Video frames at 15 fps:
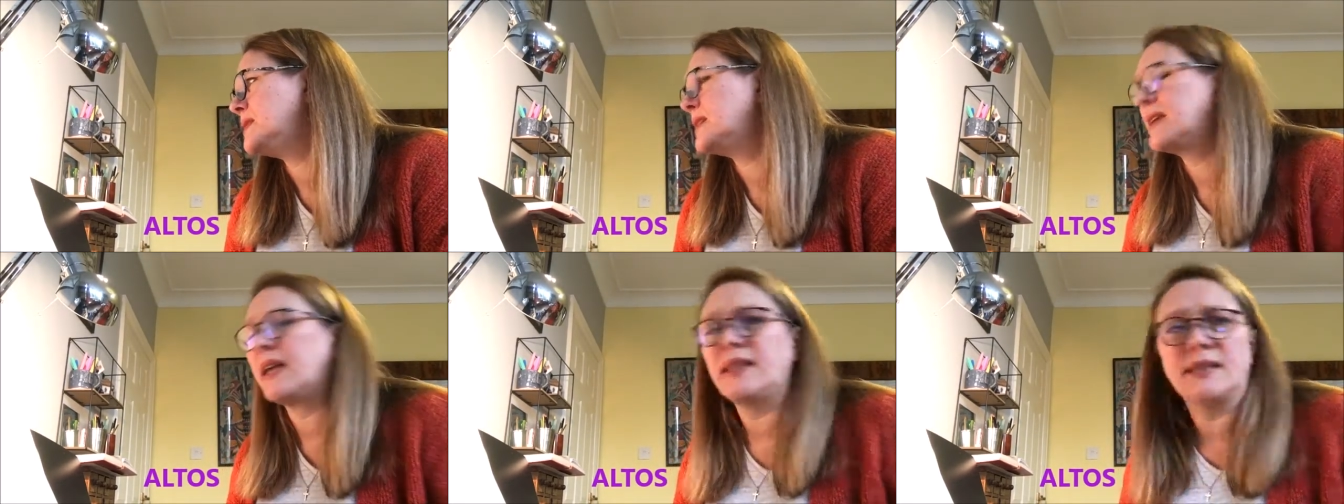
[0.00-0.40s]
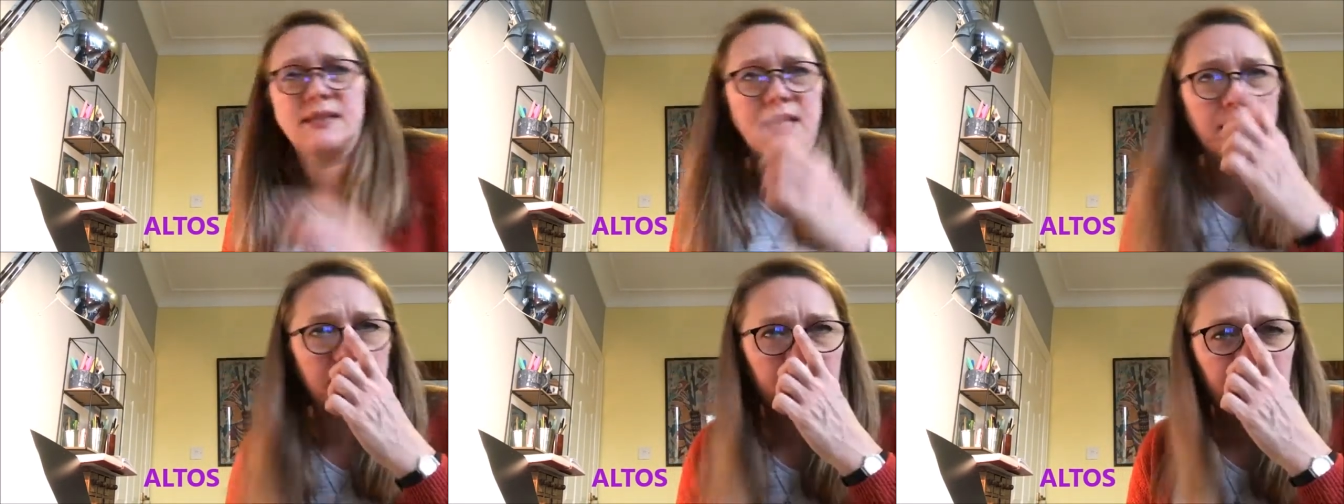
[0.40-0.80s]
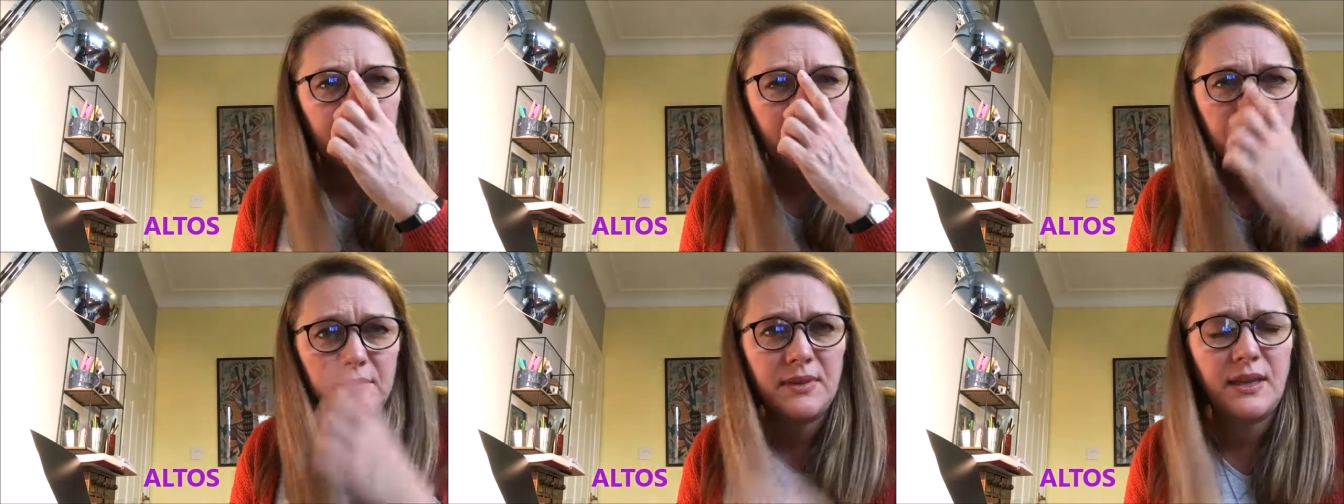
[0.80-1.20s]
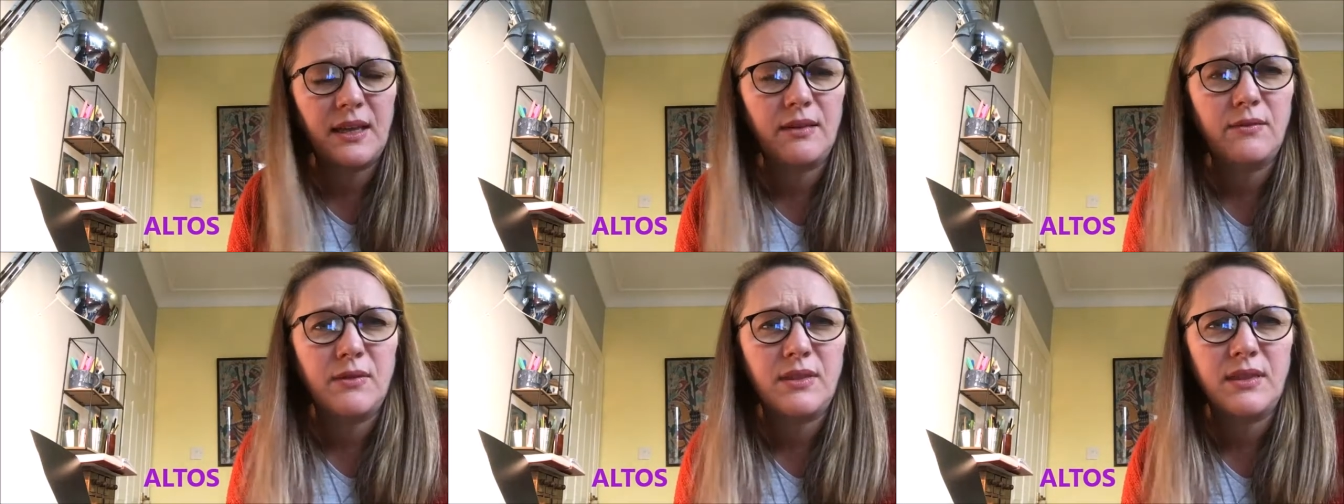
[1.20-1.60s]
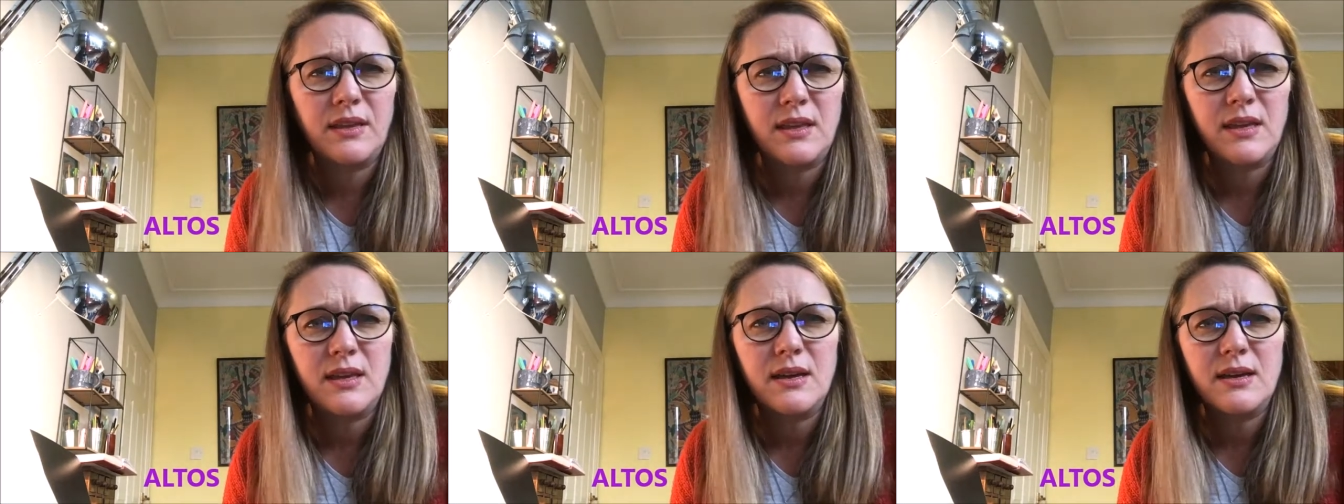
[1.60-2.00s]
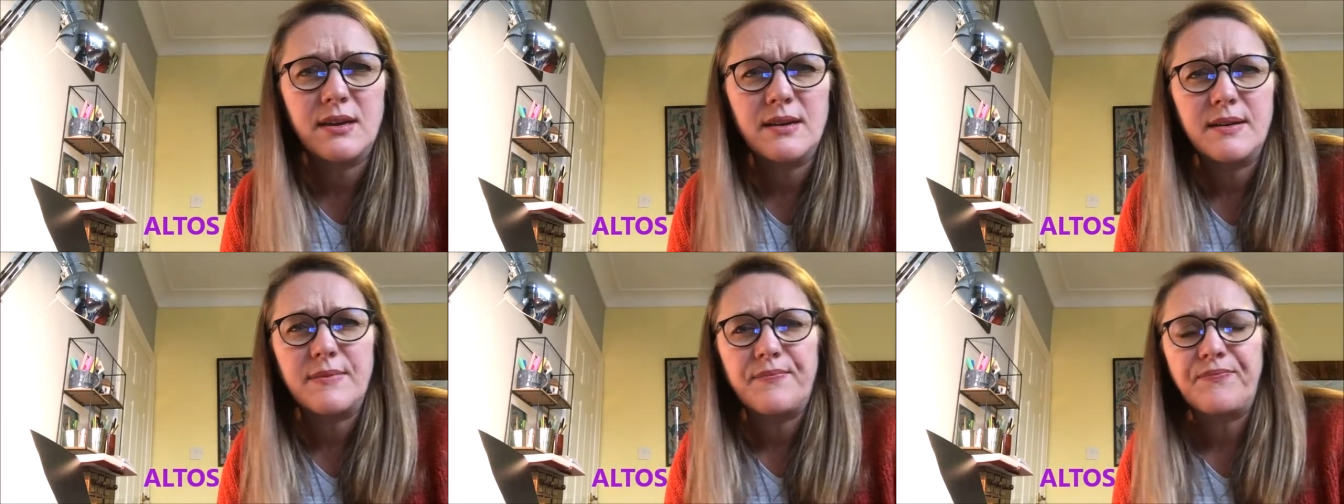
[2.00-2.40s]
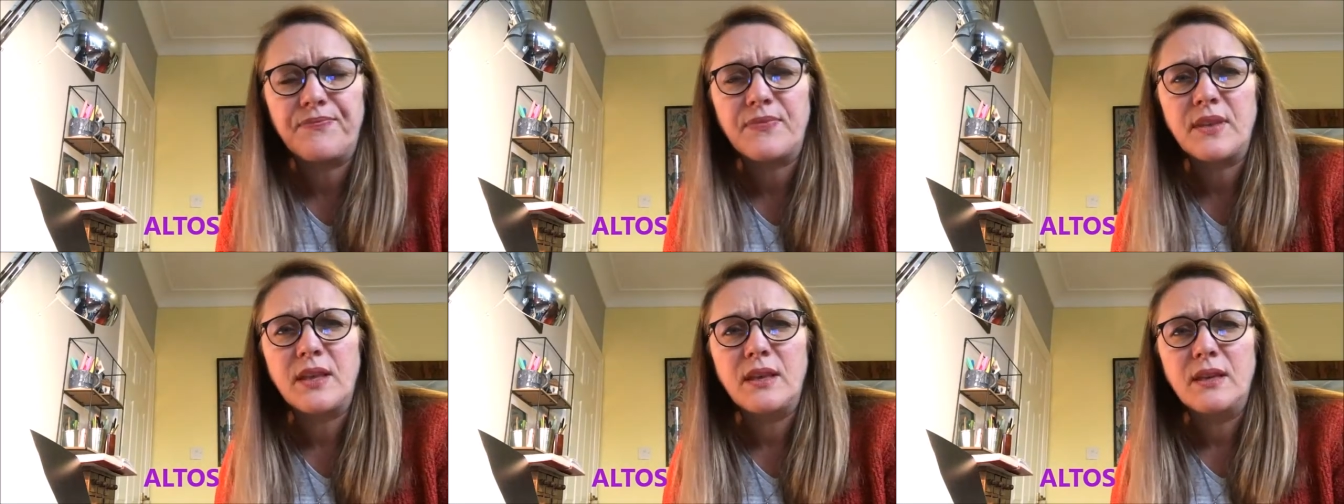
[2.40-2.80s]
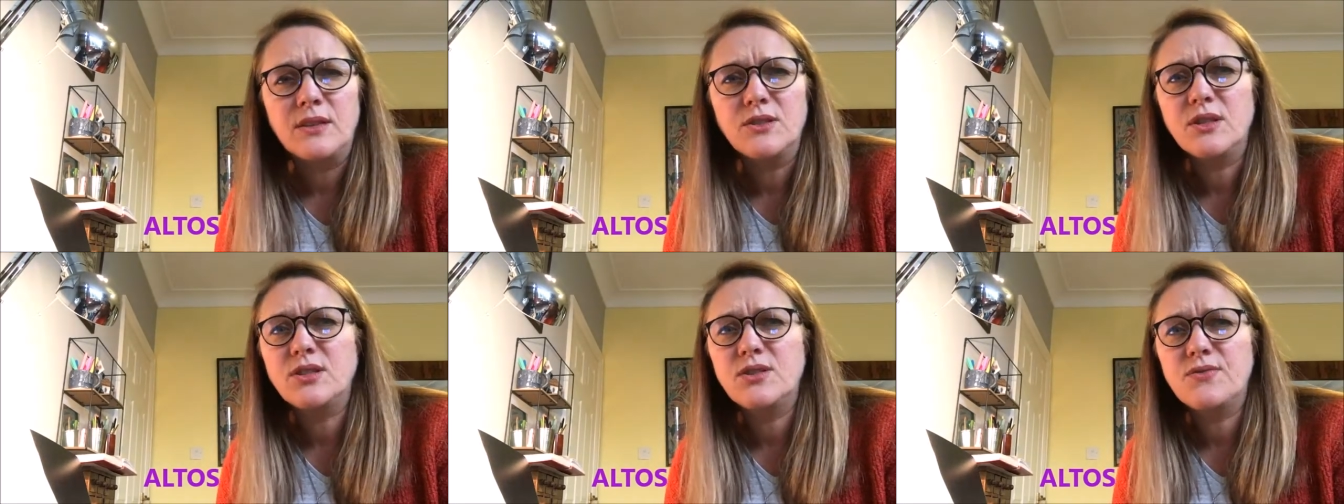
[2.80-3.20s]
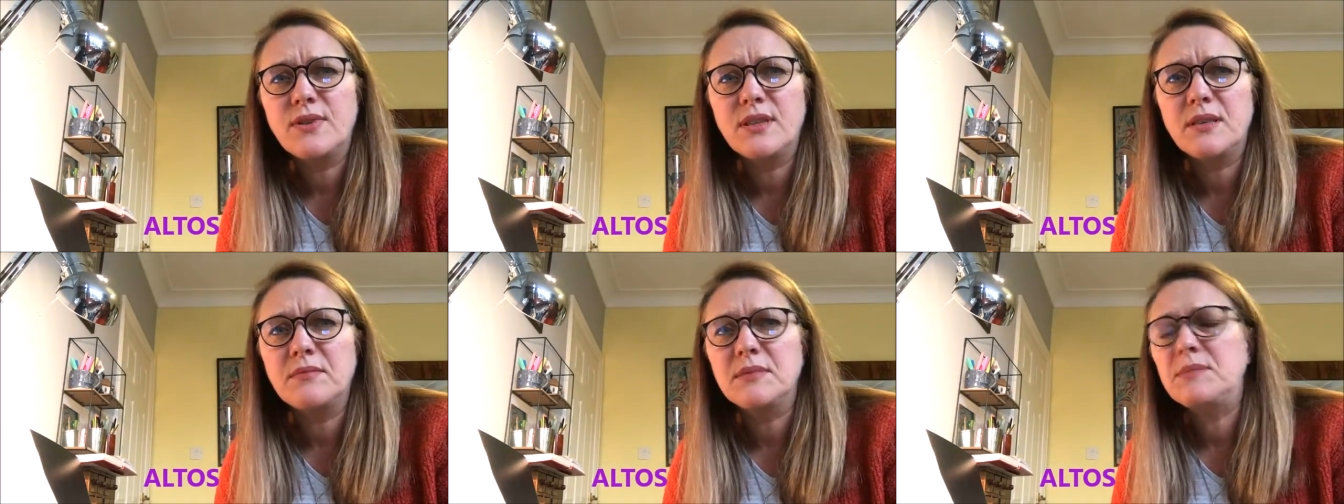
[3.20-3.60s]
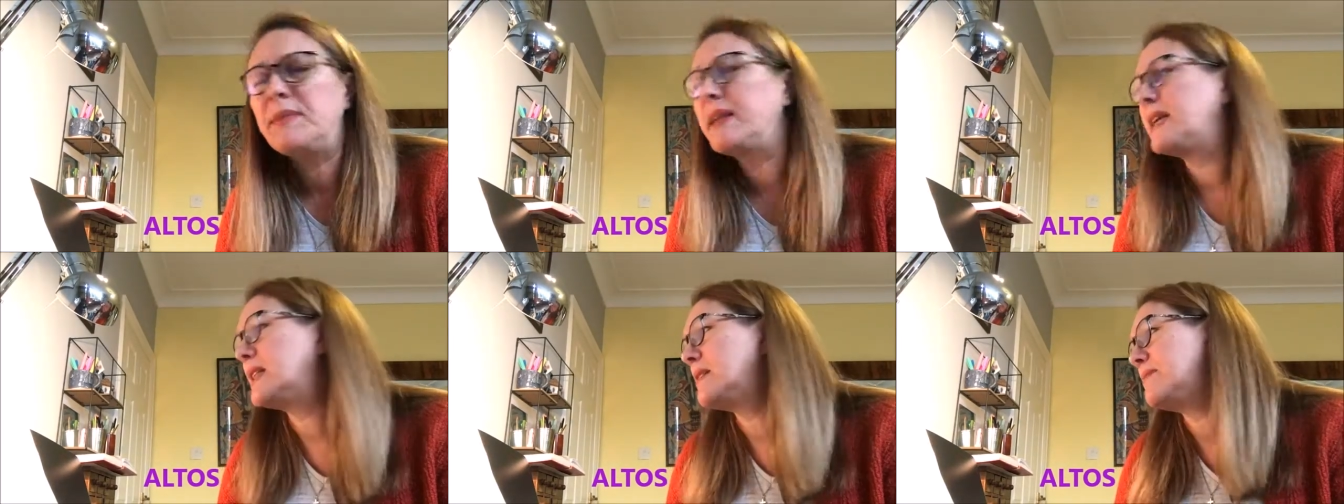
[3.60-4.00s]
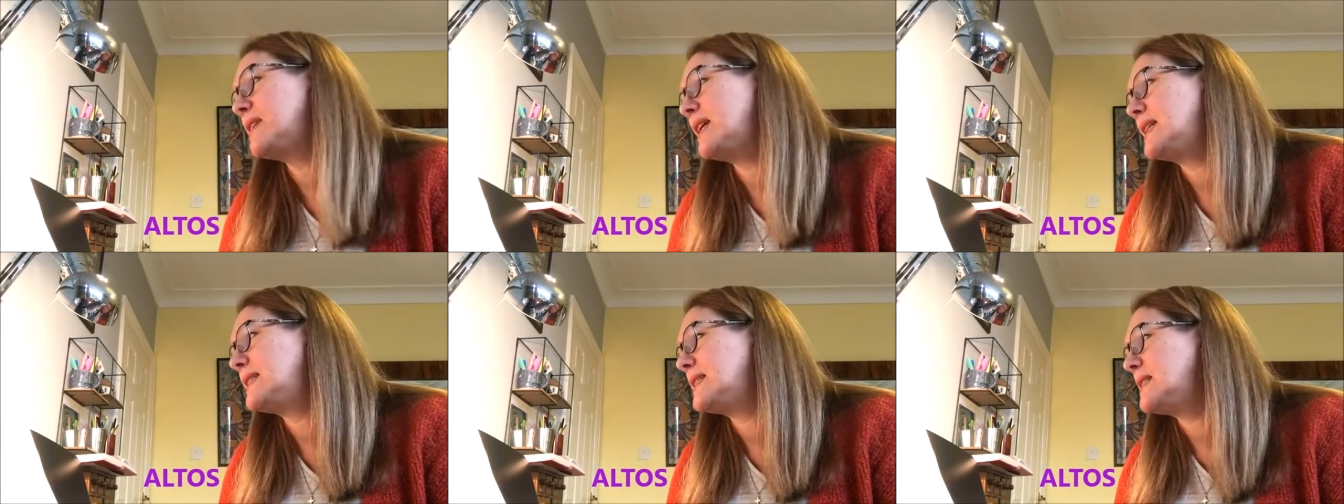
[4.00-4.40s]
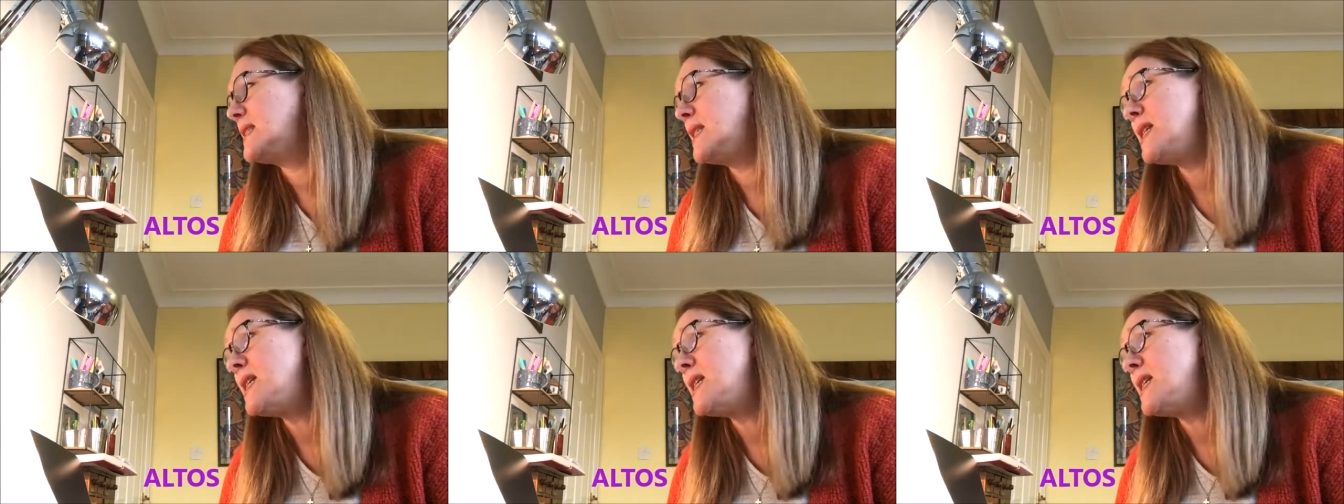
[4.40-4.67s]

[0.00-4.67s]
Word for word: it's again same same thing with the um, dotted rhythms, making them nice and